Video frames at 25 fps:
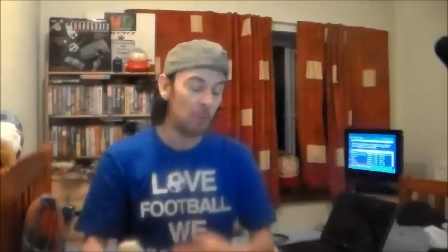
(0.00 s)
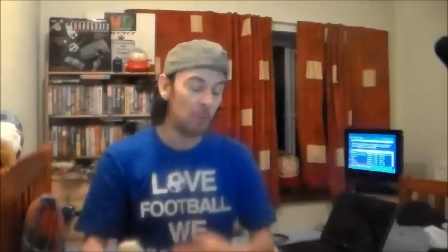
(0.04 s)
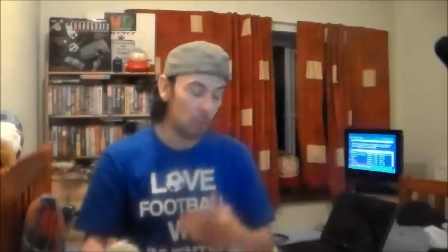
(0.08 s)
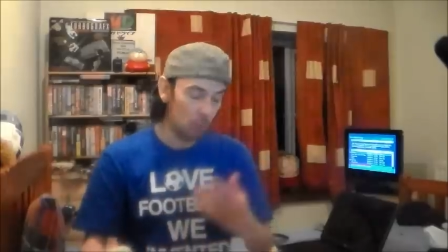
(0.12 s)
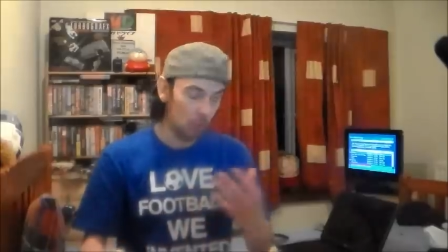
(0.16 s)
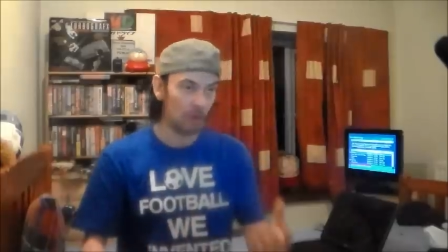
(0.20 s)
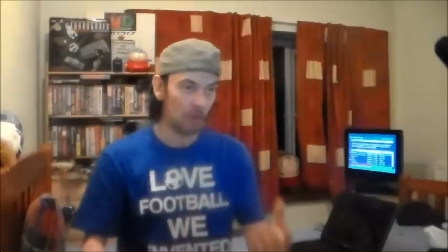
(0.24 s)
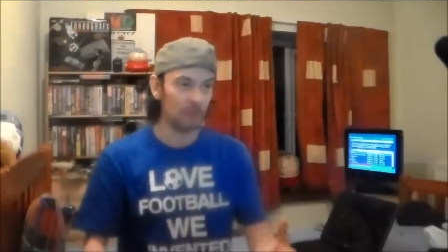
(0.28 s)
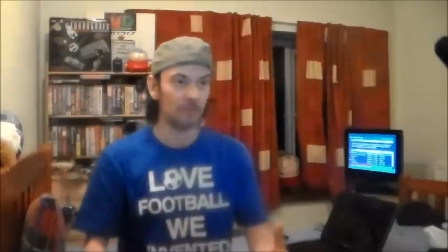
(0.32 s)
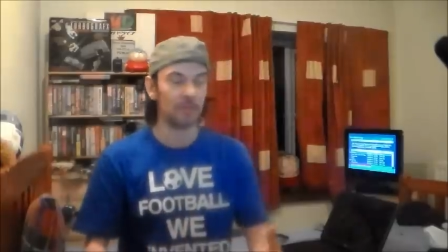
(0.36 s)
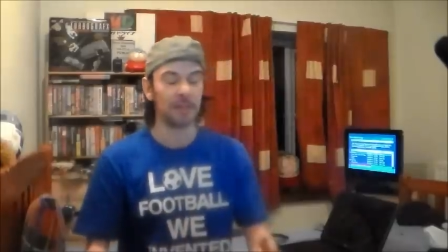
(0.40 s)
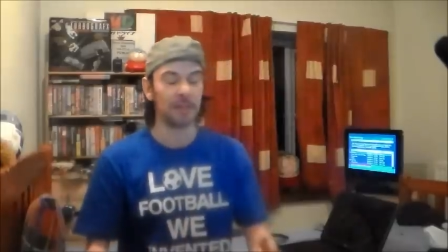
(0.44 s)

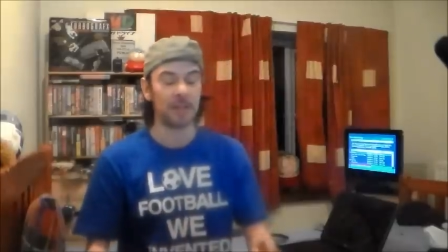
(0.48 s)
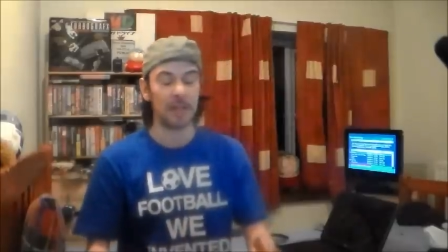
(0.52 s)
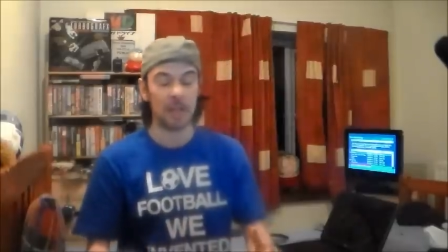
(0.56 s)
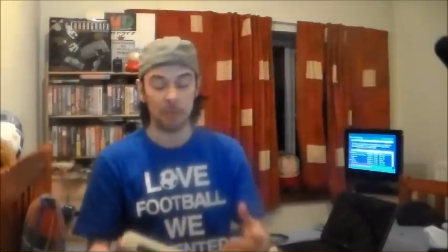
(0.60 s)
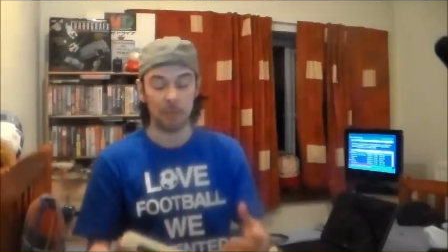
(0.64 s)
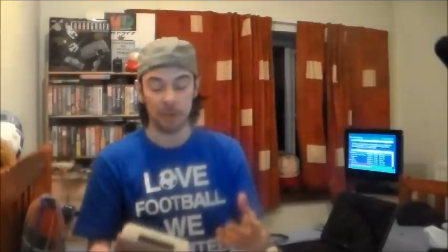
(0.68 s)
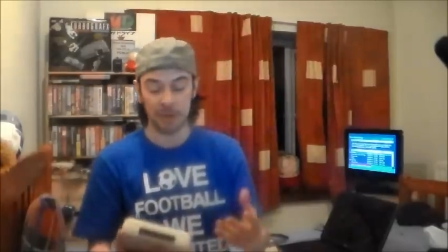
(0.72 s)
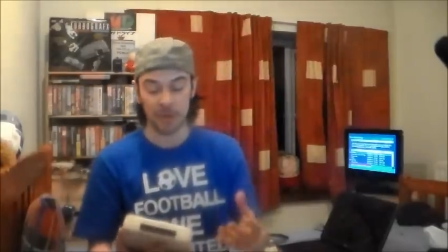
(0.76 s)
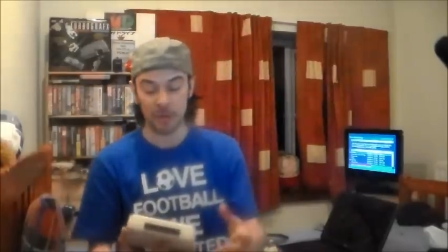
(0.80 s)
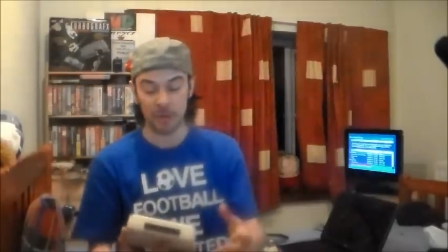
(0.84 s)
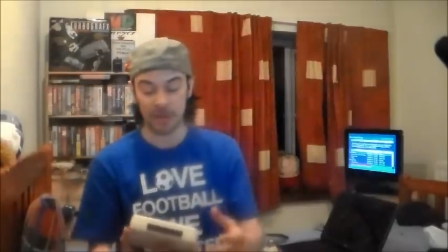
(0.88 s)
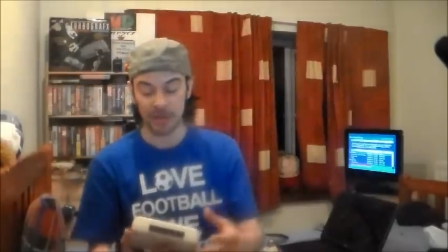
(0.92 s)
I'm waffling
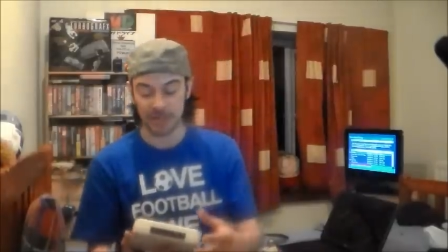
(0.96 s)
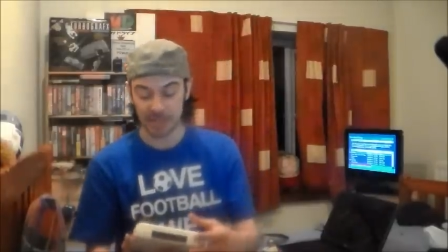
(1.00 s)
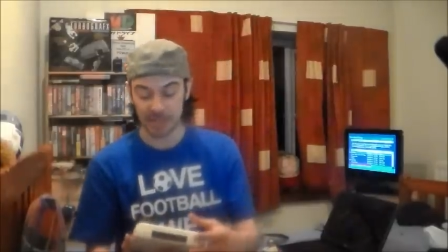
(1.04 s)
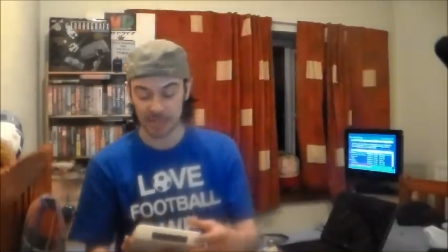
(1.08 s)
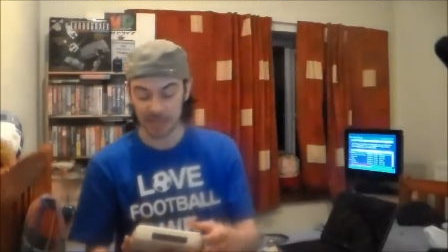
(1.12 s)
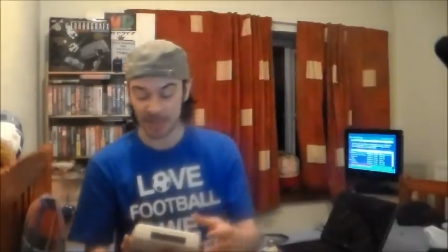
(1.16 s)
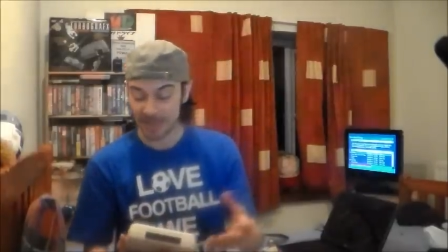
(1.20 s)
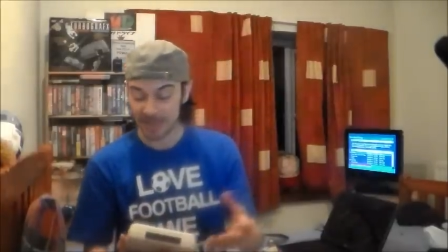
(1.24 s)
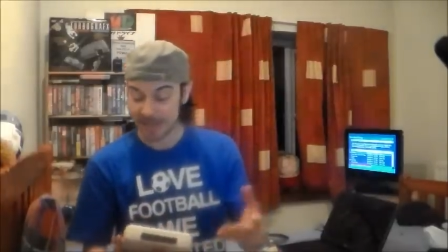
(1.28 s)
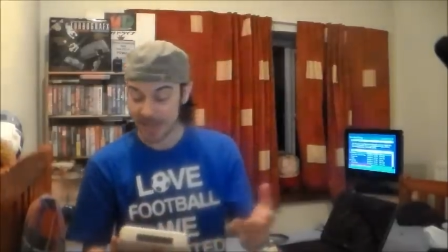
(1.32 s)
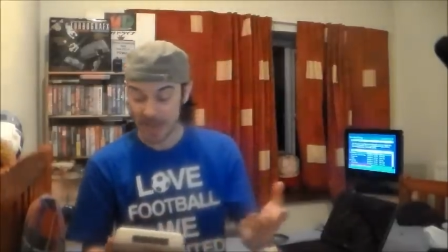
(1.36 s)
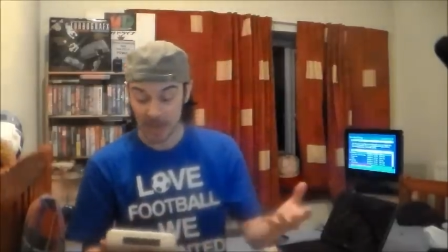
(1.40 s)
now, I know, I
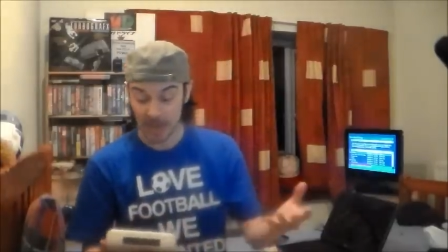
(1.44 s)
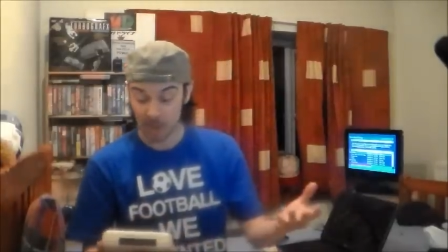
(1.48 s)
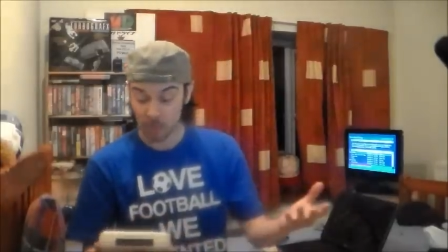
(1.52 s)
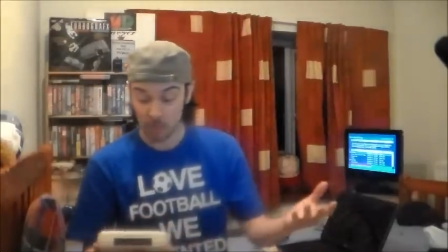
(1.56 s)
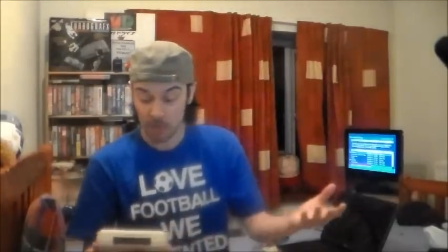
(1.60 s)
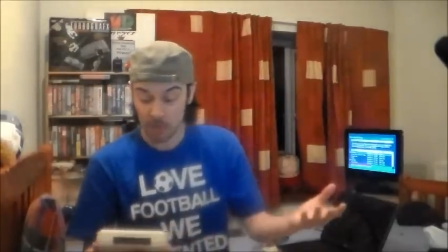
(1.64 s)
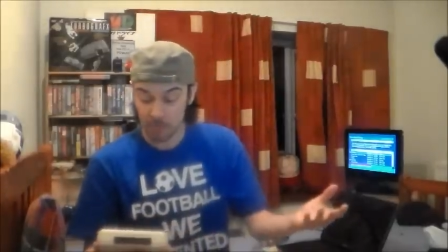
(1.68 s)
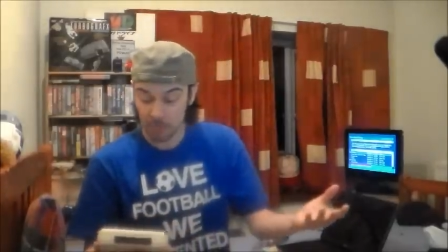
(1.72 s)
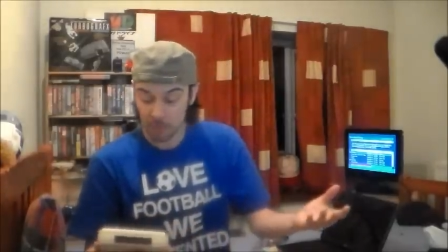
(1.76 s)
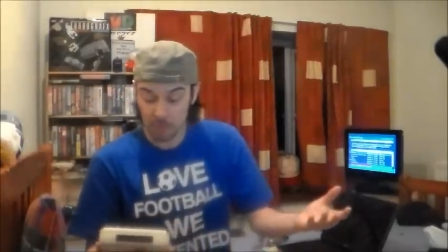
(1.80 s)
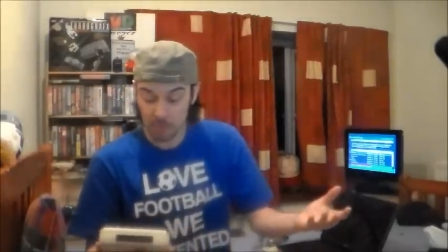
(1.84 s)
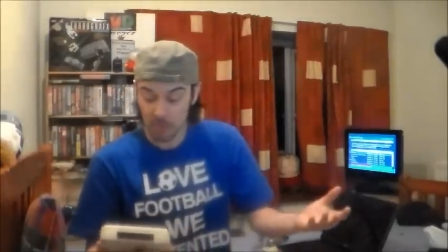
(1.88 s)
just I can't
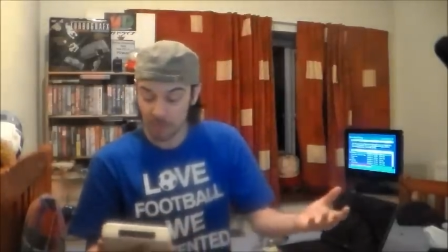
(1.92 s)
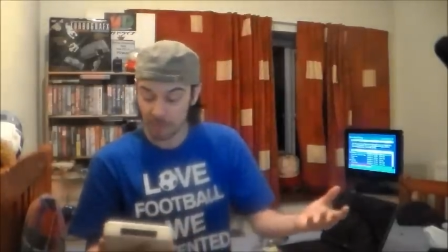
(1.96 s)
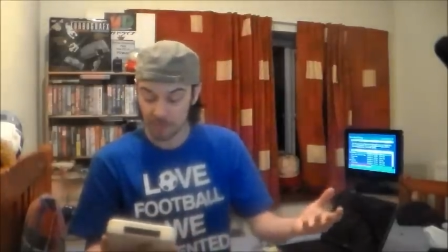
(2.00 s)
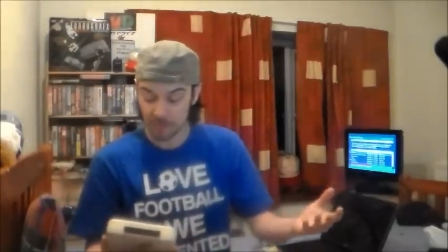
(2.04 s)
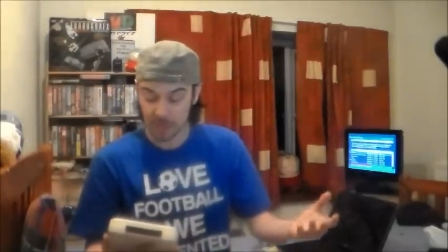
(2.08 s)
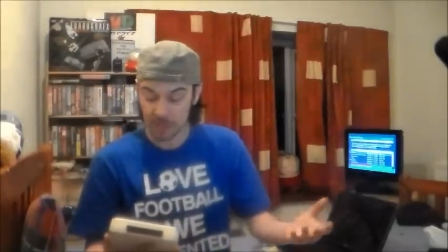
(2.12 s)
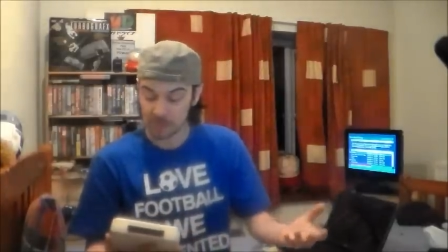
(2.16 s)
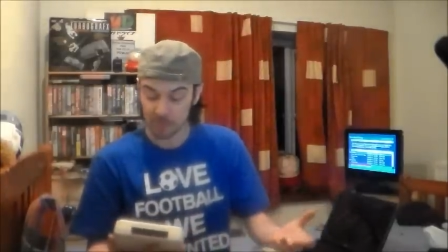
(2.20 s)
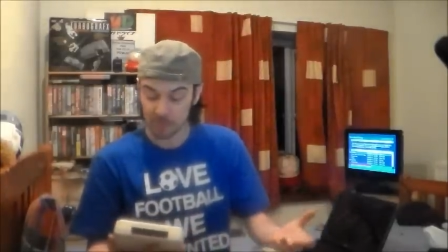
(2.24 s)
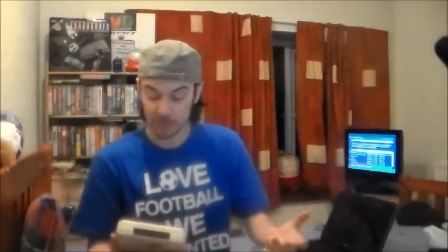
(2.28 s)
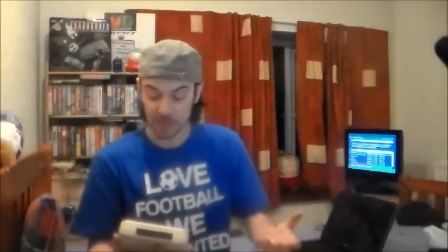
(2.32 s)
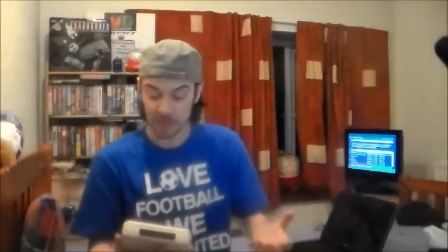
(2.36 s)
quite put my
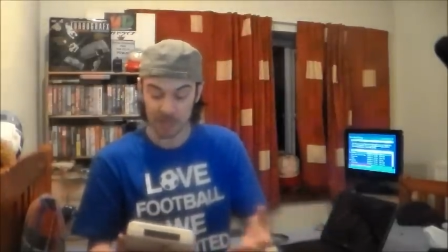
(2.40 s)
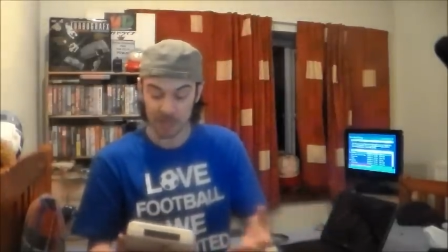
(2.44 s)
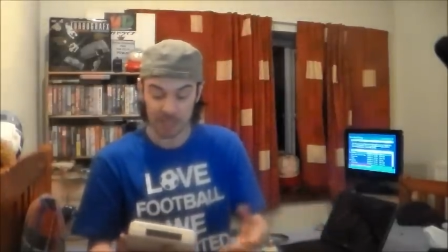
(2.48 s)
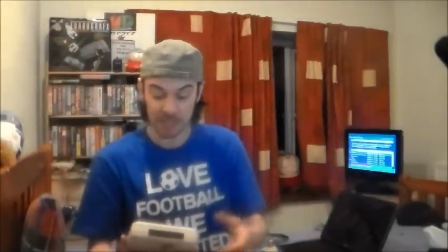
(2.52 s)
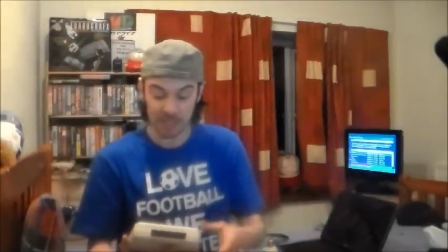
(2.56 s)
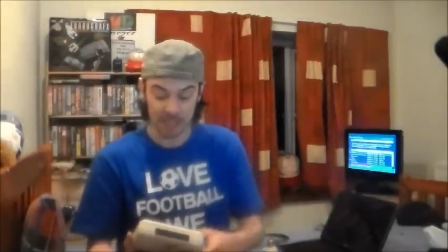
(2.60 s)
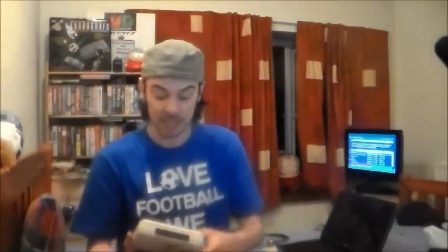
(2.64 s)
finger on it.